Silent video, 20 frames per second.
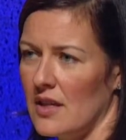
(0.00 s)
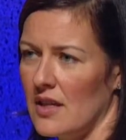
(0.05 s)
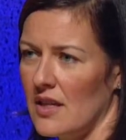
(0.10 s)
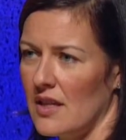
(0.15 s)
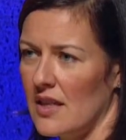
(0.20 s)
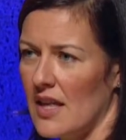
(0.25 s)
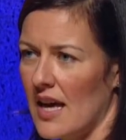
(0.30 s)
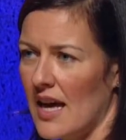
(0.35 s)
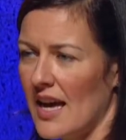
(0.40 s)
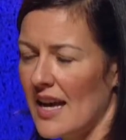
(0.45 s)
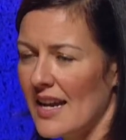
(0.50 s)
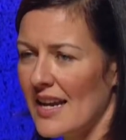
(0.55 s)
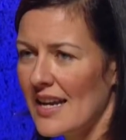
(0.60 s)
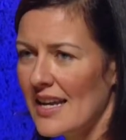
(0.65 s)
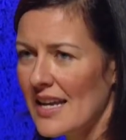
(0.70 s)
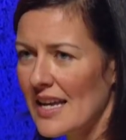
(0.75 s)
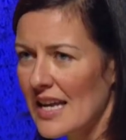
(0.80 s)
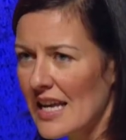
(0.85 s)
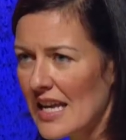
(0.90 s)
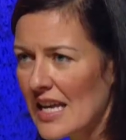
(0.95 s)
that
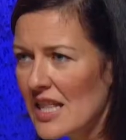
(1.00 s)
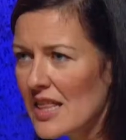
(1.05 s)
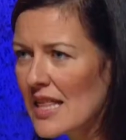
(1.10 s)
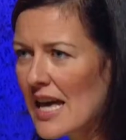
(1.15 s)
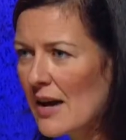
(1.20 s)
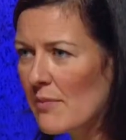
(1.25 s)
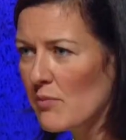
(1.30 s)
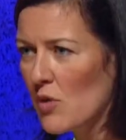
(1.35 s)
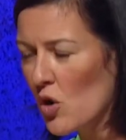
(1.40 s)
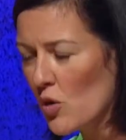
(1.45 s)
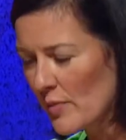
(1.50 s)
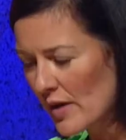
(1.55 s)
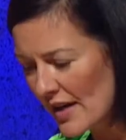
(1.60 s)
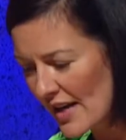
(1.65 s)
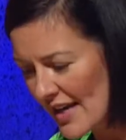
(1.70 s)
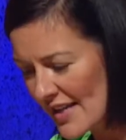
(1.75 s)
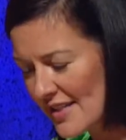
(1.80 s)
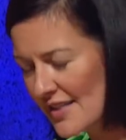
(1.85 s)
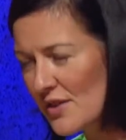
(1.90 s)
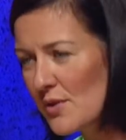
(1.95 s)
in that moment,
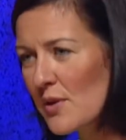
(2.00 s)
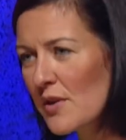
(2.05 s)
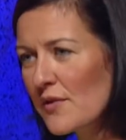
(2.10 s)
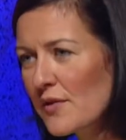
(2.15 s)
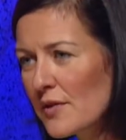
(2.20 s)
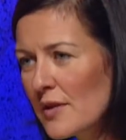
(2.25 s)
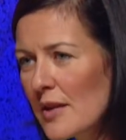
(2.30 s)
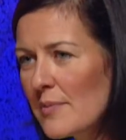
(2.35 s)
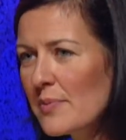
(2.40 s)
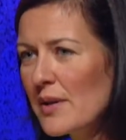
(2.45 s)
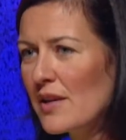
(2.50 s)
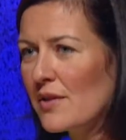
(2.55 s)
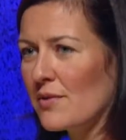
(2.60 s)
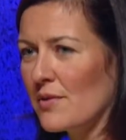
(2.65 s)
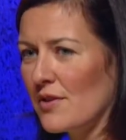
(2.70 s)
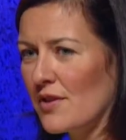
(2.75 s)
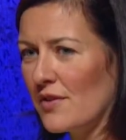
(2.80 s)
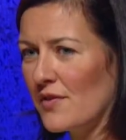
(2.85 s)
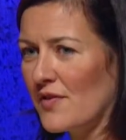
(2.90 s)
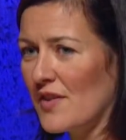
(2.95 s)
as you are flipping
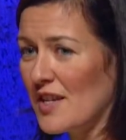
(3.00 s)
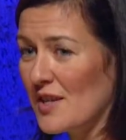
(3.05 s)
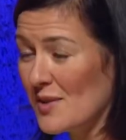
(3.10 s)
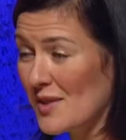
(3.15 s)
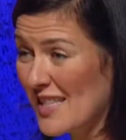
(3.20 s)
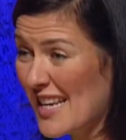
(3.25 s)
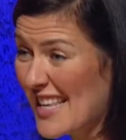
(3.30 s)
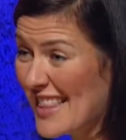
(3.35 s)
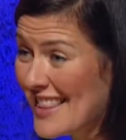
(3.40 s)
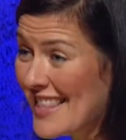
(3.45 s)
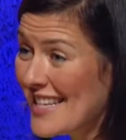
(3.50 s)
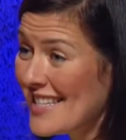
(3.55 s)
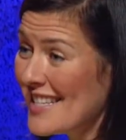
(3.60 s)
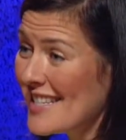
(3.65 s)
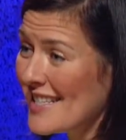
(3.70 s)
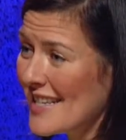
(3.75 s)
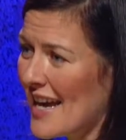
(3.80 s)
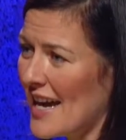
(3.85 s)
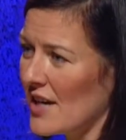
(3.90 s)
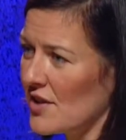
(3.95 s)
through the feed, you say, this
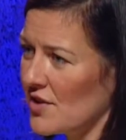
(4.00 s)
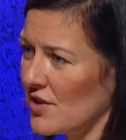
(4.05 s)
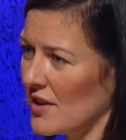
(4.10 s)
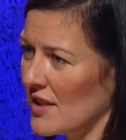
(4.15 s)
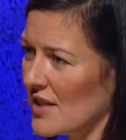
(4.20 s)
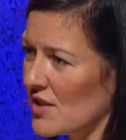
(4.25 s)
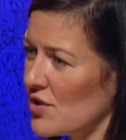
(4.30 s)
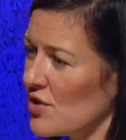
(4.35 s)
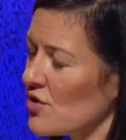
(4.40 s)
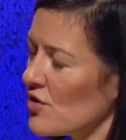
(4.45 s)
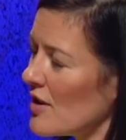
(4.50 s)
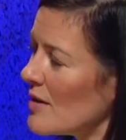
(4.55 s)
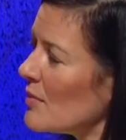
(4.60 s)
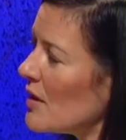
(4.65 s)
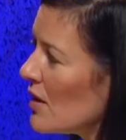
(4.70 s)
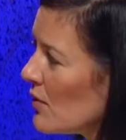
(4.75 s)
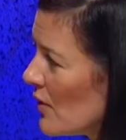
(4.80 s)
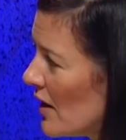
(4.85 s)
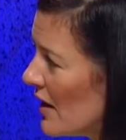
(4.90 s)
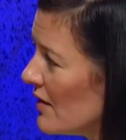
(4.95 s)
is actually
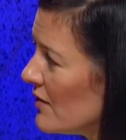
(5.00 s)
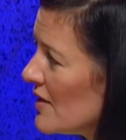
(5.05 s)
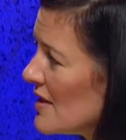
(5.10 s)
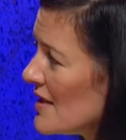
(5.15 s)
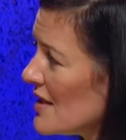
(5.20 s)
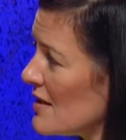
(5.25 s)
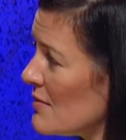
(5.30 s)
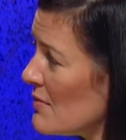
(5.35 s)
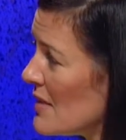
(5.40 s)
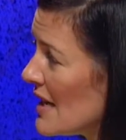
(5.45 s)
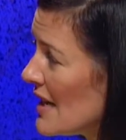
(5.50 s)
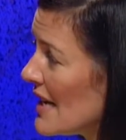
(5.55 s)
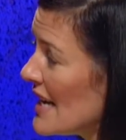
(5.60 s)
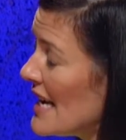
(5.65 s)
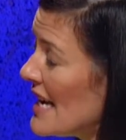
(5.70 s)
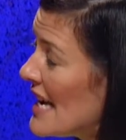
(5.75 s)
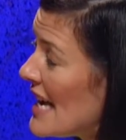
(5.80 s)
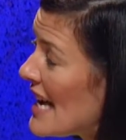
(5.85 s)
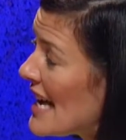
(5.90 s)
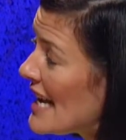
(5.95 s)
extremely relevant to me.
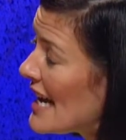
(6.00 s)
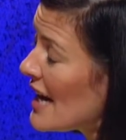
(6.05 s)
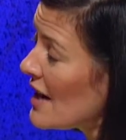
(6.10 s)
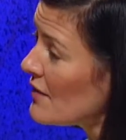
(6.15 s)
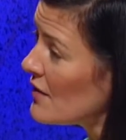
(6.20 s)
And I've